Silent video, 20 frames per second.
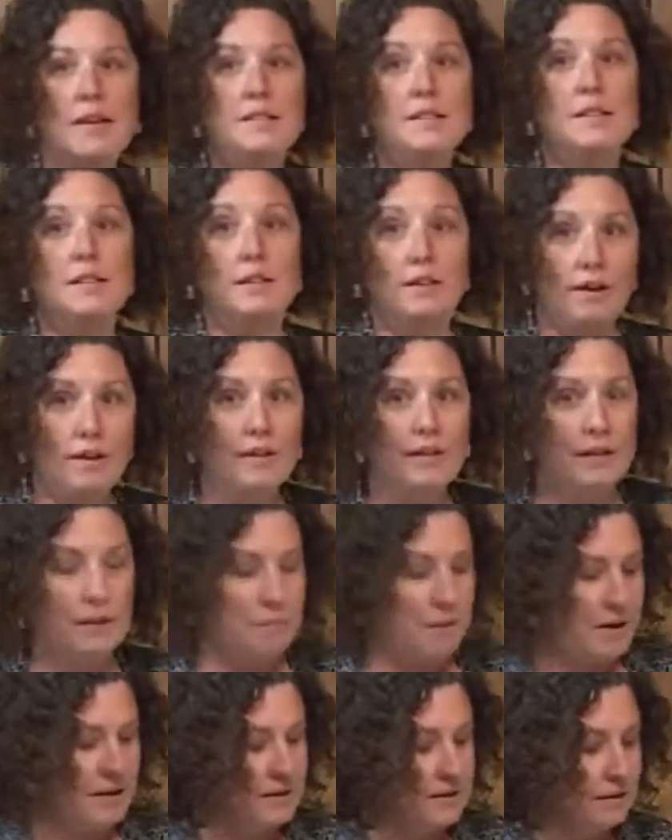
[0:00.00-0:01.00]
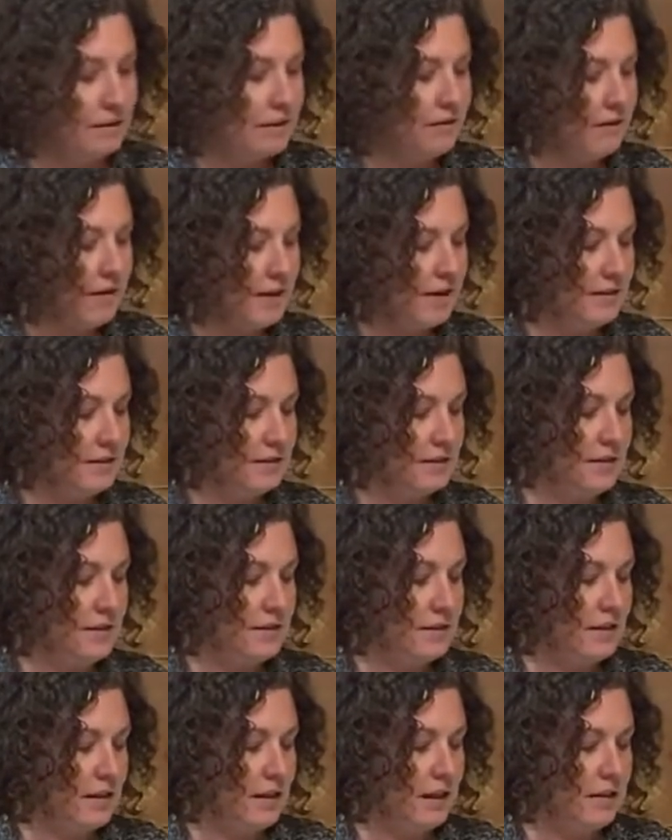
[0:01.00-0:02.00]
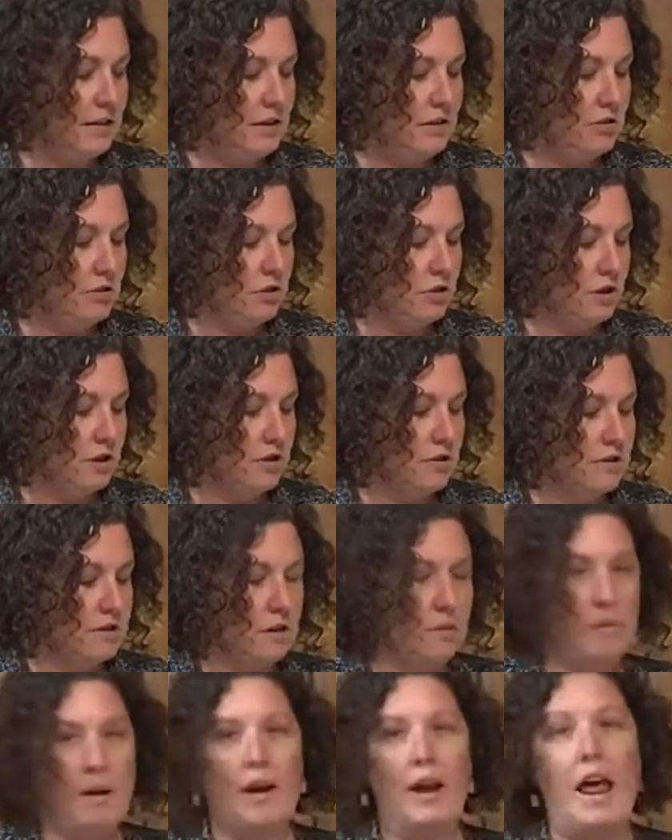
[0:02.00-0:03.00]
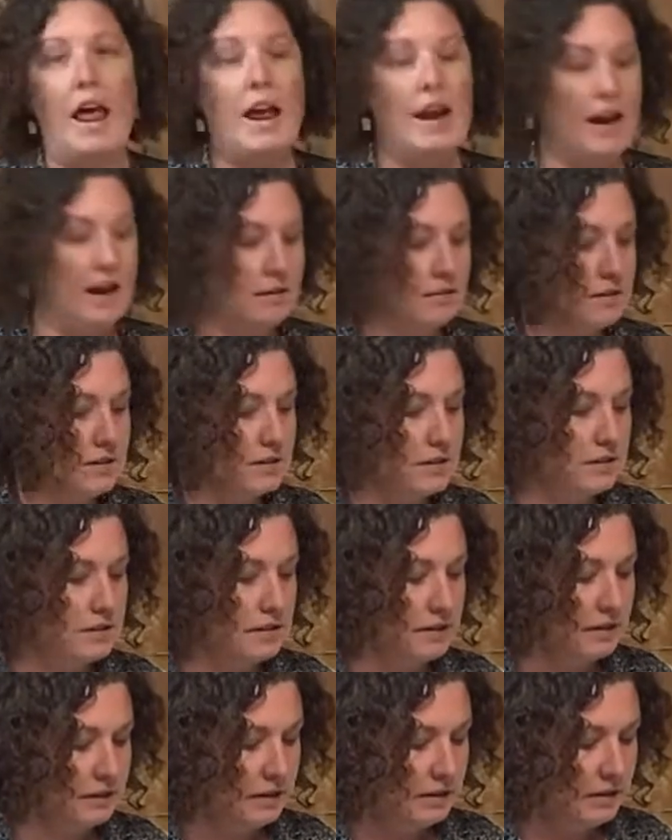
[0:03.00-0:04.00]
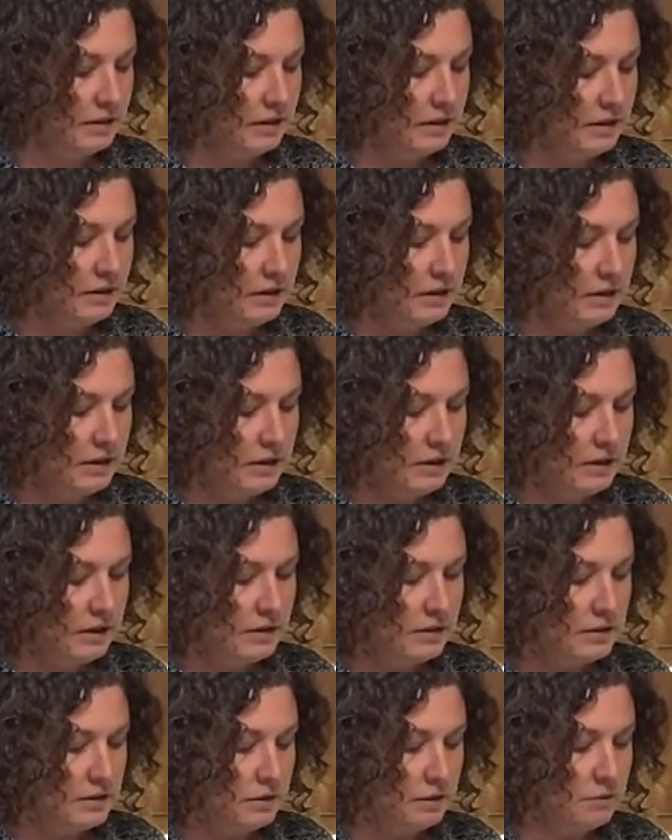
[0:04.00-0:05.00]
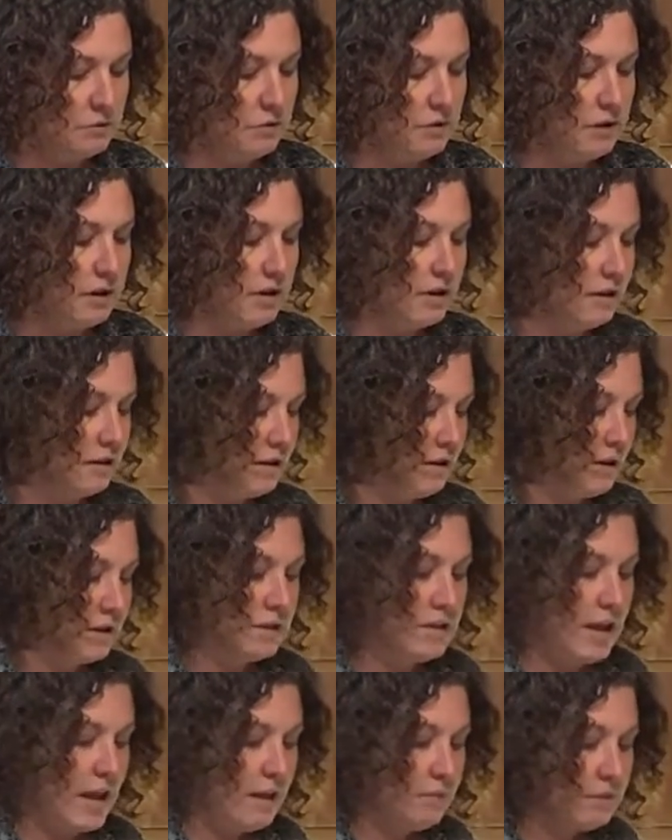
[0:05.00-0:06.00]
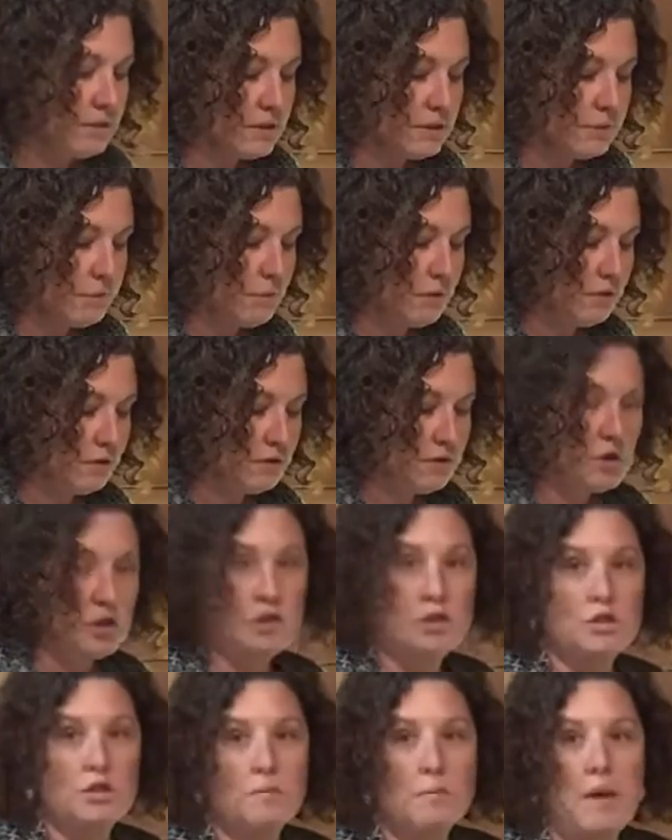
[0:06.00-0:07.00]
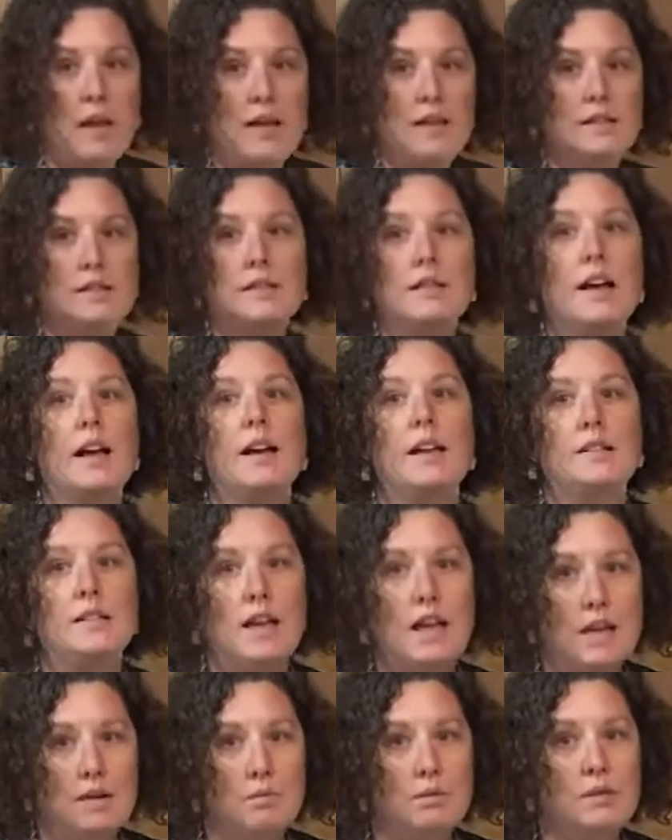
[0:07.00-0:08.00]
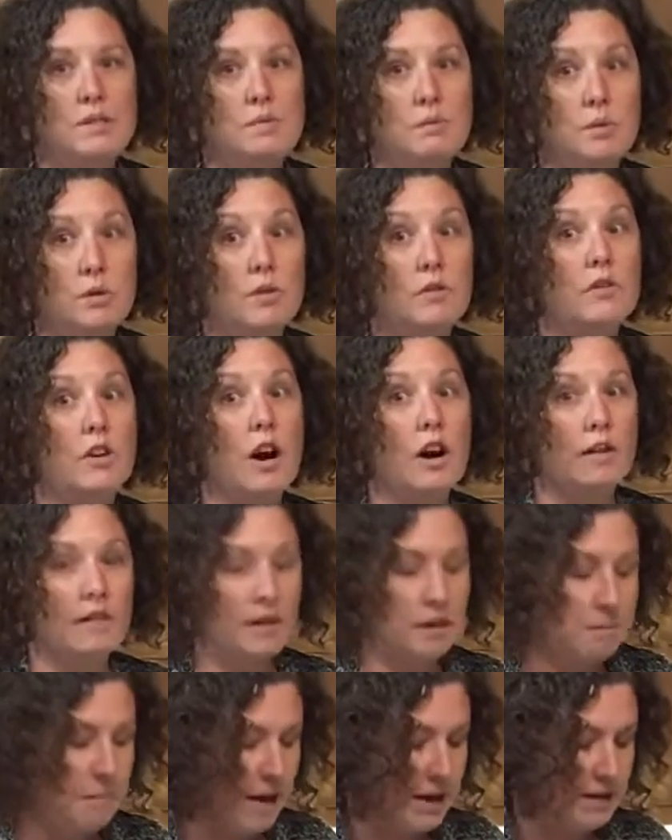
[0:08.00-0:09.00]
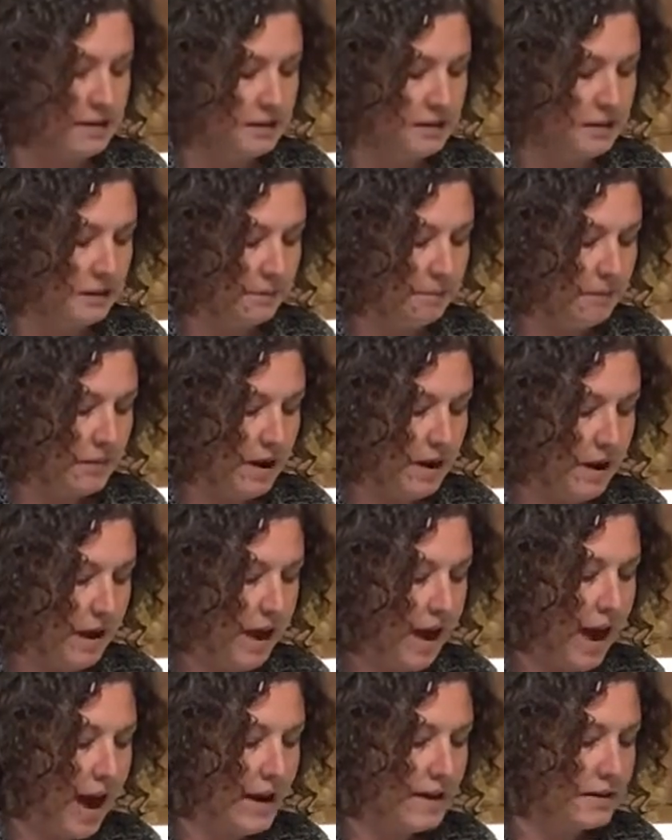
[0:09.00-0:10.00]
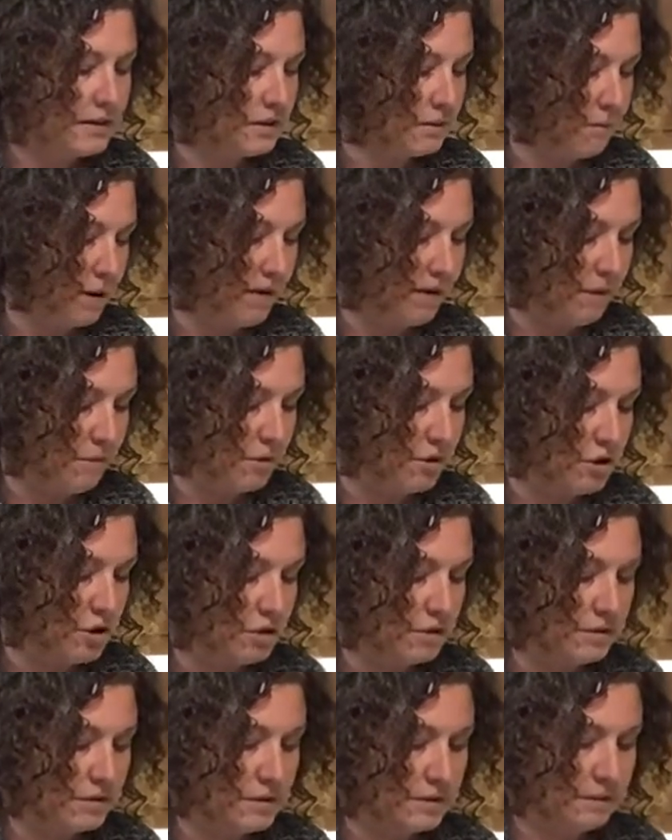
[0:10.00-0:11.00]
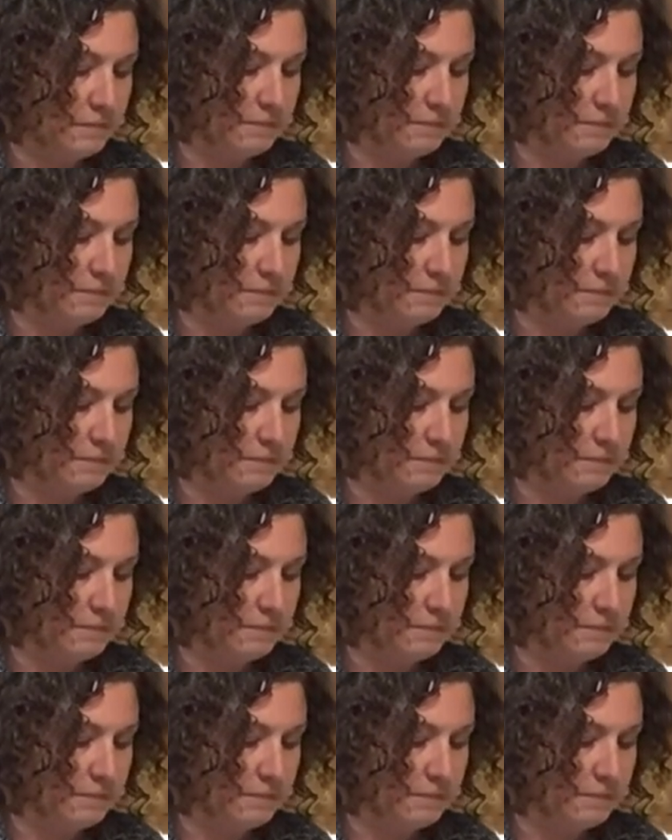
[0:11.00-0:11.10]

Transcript: and garlic paste, so I find it's easy to get these jars. They're about 8 ounces. So I'm doing a tablespoon of ginger paste and a tablespoon of garlic paste added to my lemon juice.